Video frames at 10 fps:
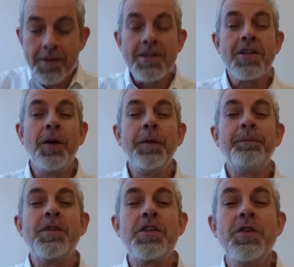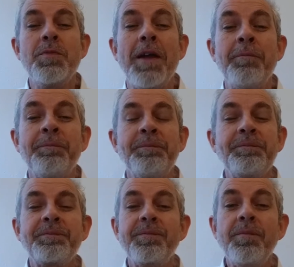So, excuse me.
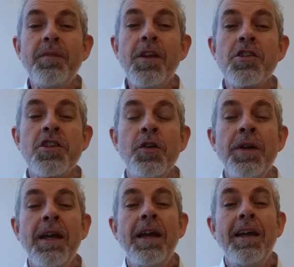So